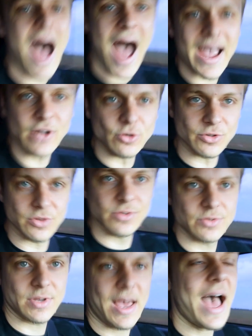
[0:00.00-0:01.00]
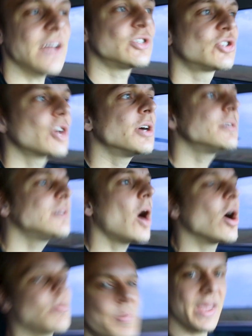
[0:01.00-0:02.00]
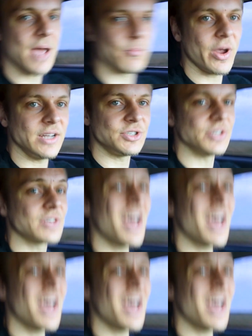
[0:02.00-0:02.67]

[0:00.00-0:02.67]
idles, at certain RPM ranges,